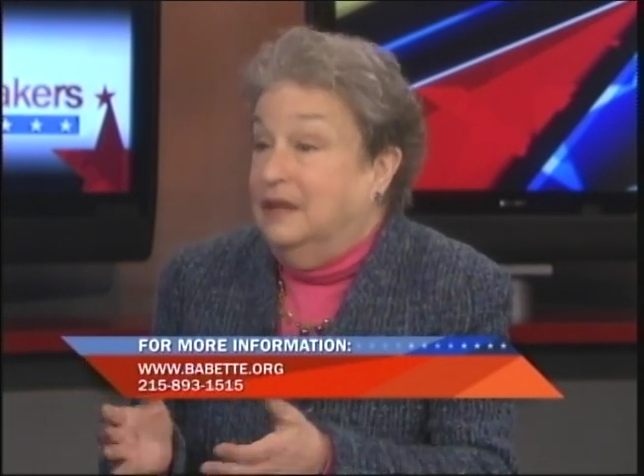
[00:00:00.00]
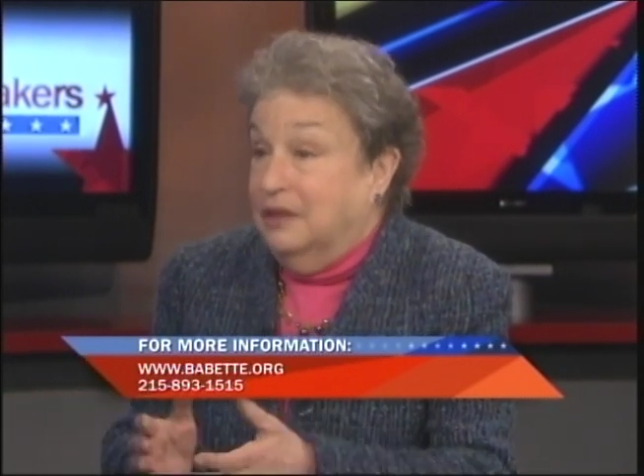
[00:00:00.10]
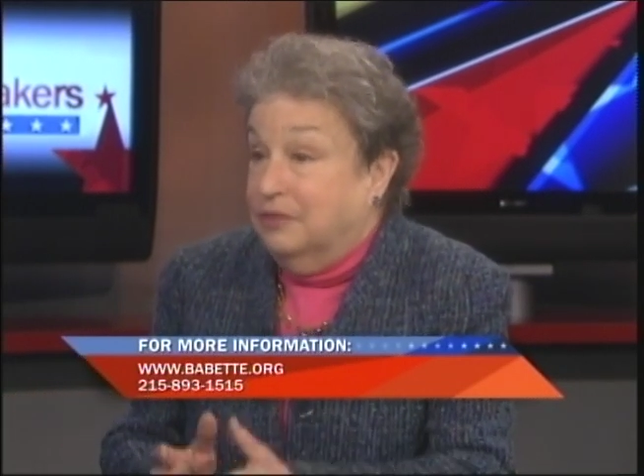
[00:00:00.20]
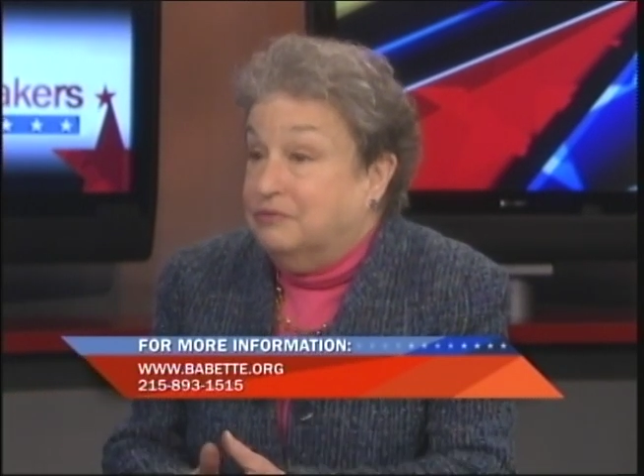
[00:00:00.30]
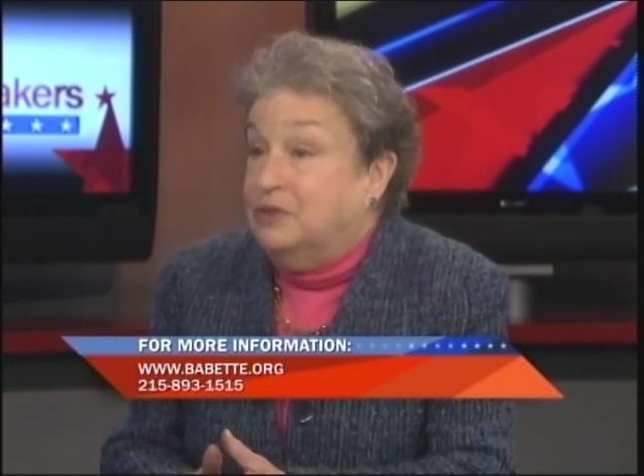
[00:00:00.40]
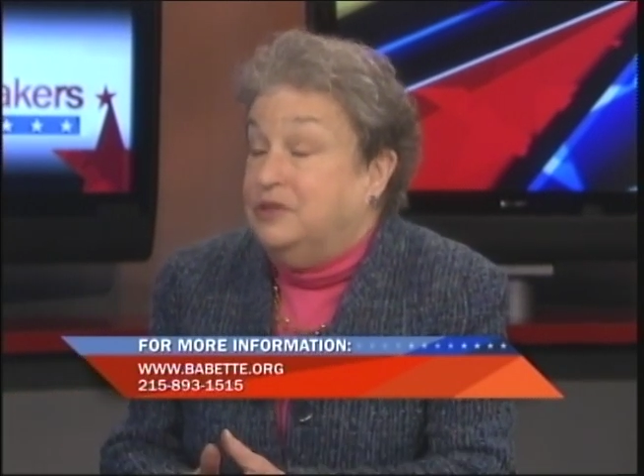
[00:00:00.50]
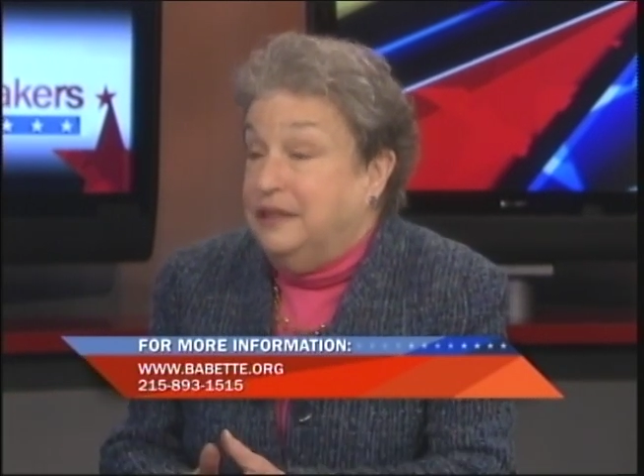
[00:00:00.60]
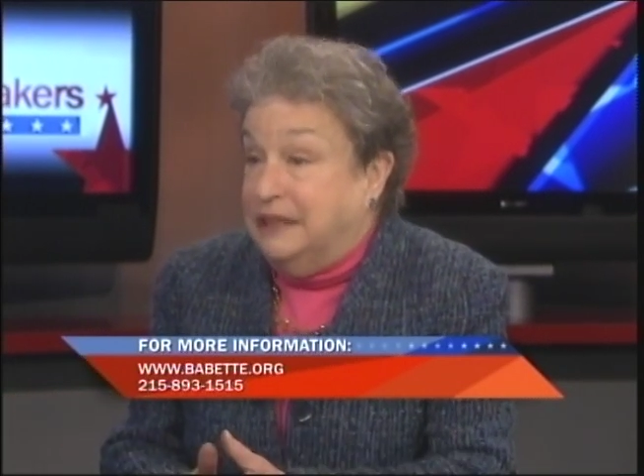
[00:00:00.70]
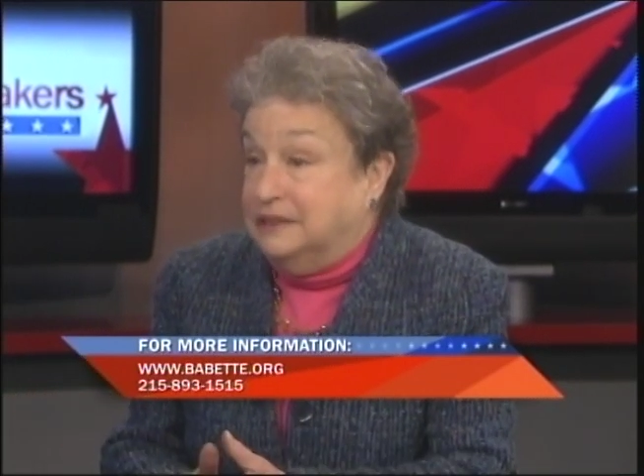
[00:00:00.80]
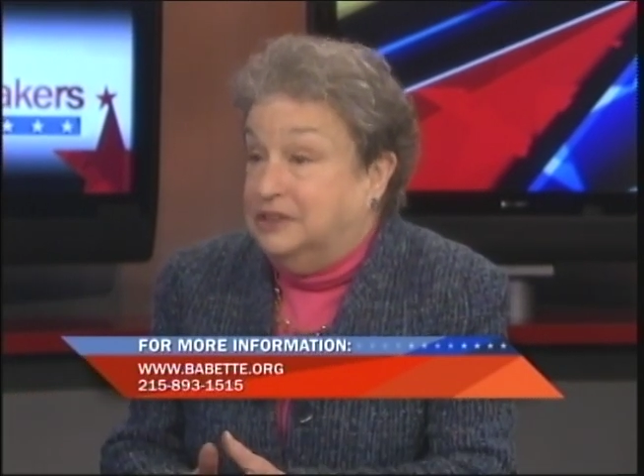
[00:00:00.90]
through
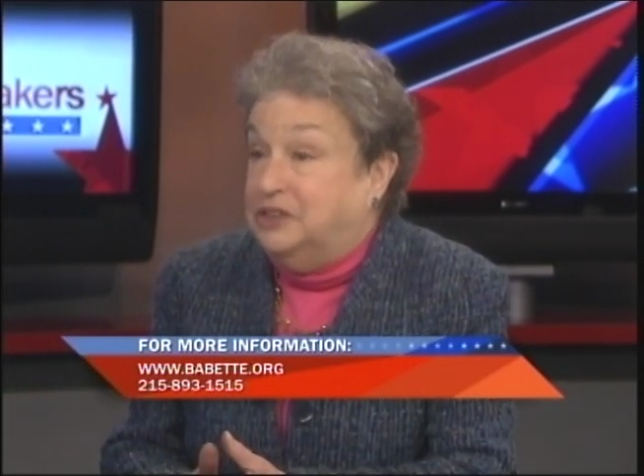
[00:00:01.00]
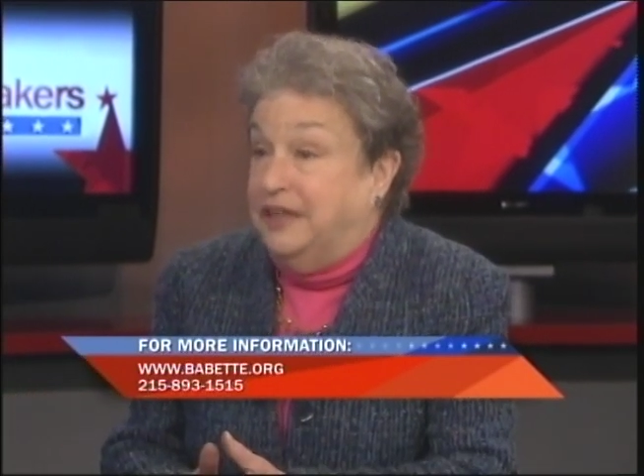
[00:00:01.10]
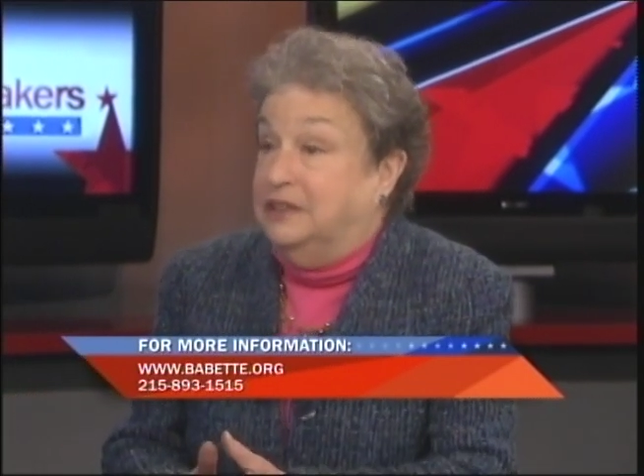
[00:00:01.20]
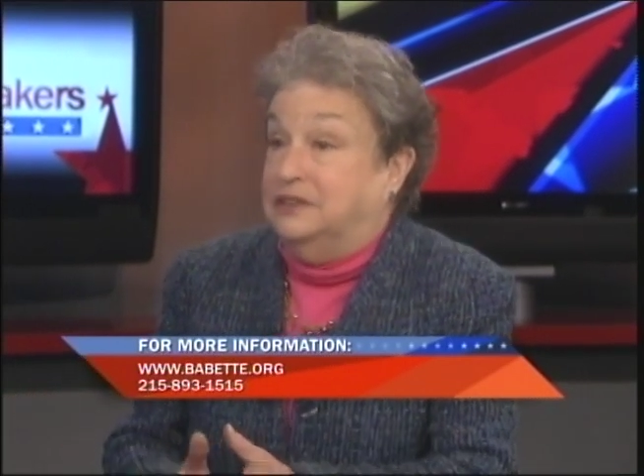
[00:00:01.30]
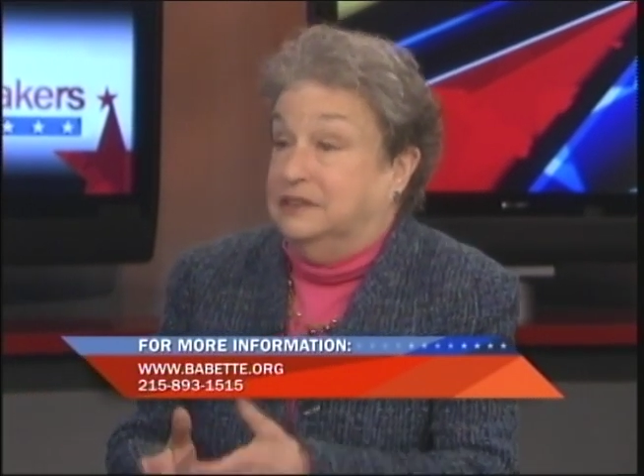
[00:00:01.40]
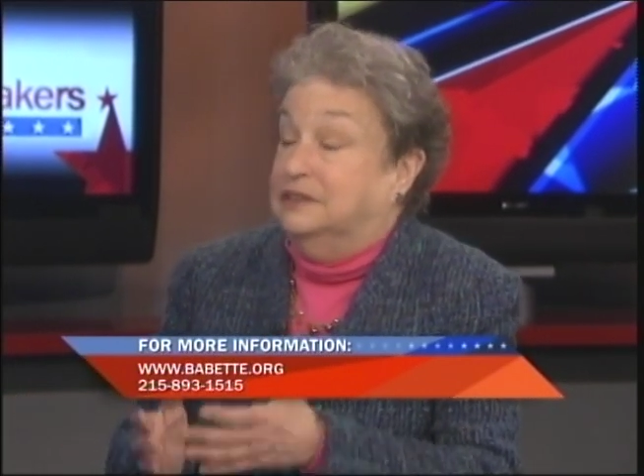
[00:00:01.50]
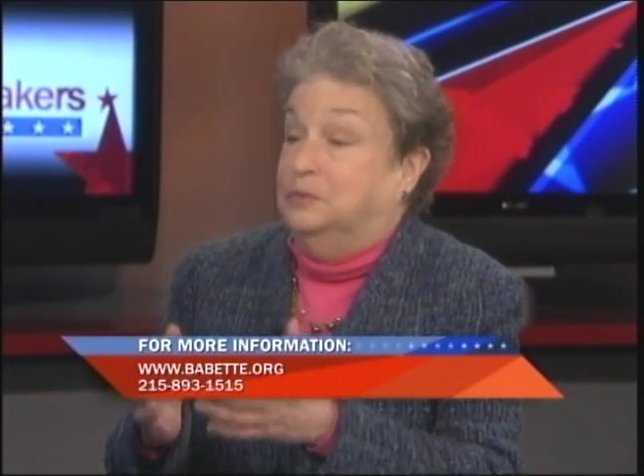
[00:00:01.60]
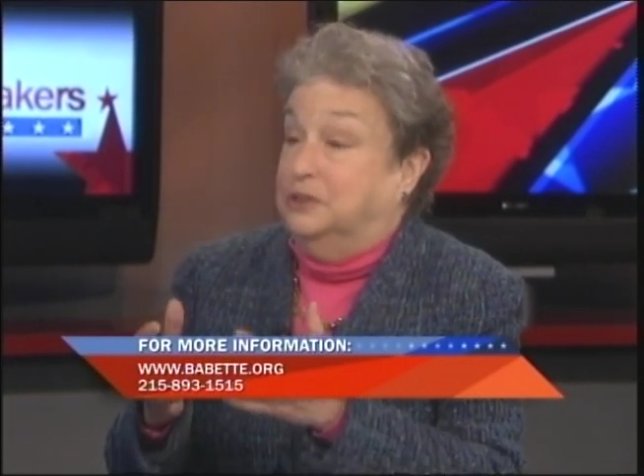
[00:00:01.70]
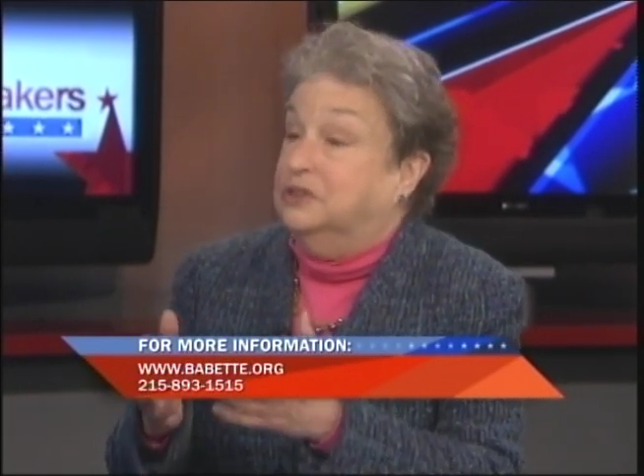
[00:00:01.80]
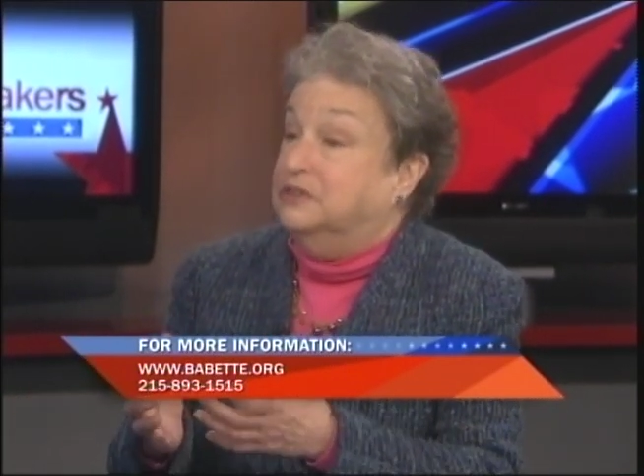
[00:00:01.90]
the exchanges,
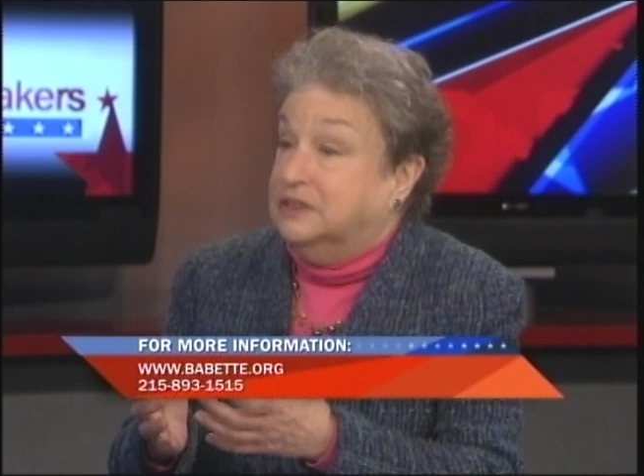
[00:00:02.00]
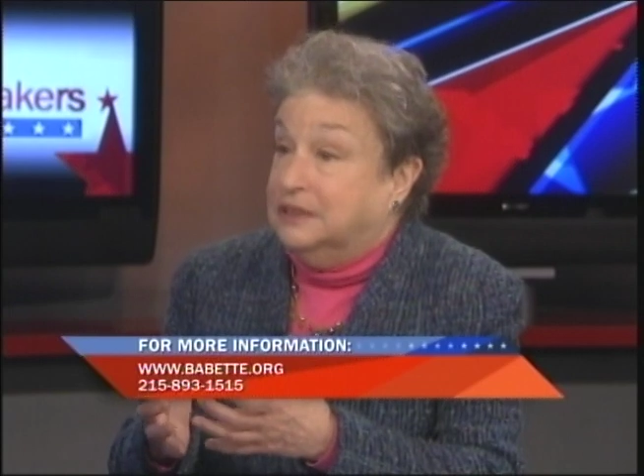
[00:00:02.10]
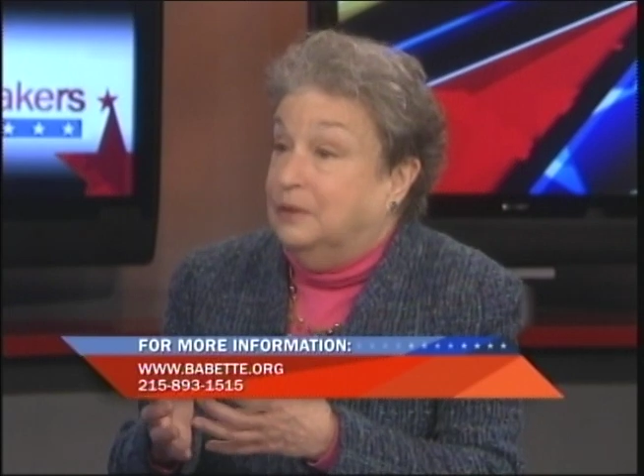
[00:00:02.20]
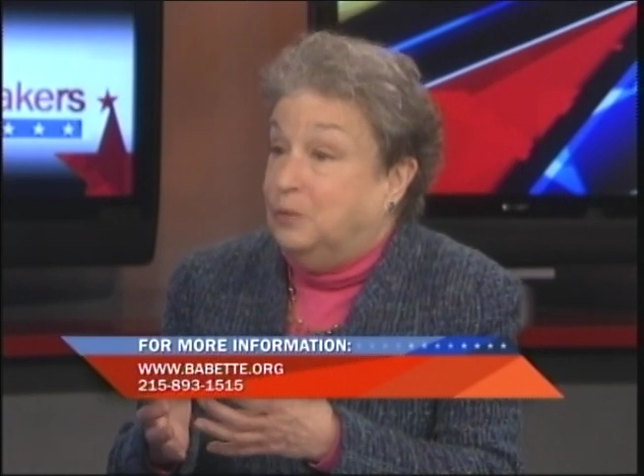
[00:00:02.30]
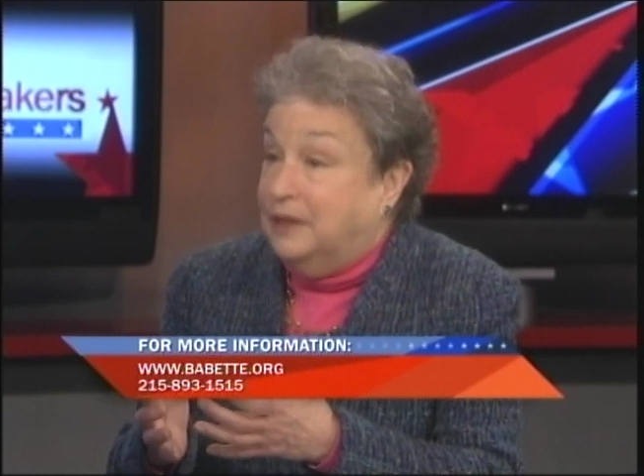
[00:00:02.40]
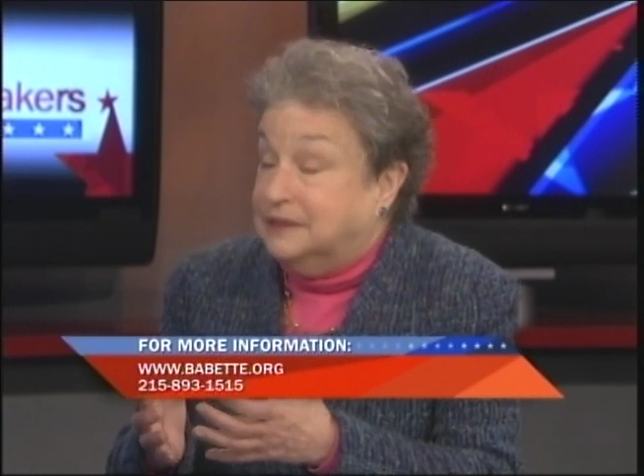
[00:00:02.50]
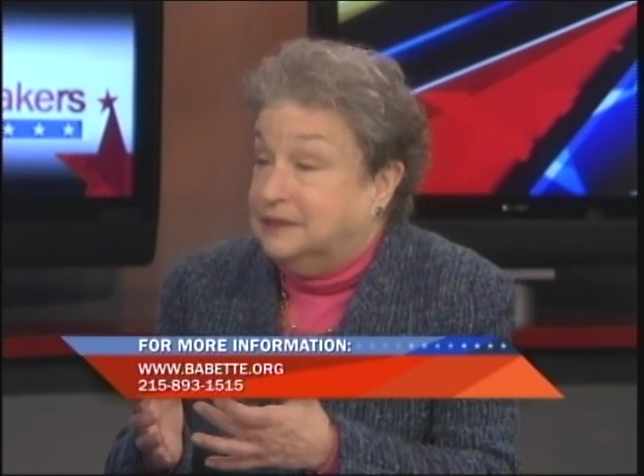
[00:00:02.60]
which are somewhat